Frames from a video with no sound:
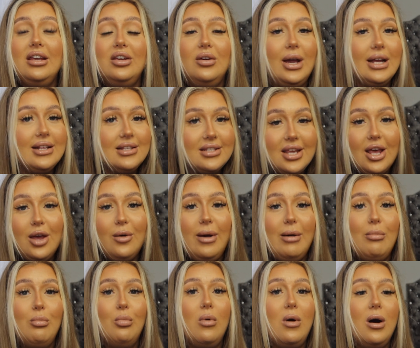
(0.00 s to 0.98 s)
You get 2
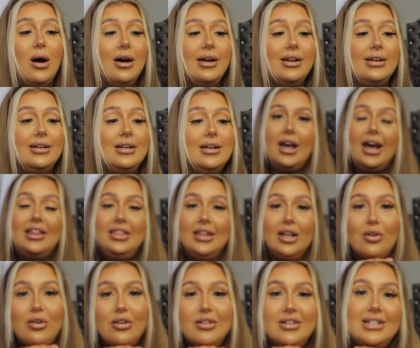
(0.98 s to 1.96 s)
in 1, and the
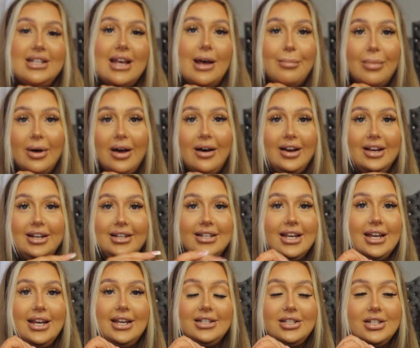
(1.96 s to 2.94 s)
concept behind
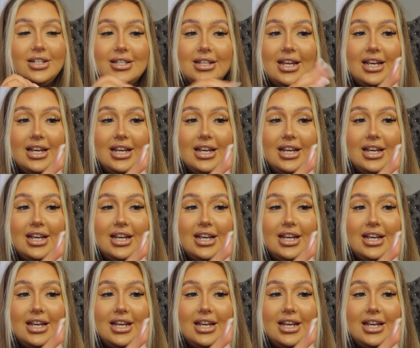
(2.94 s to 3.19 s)
it,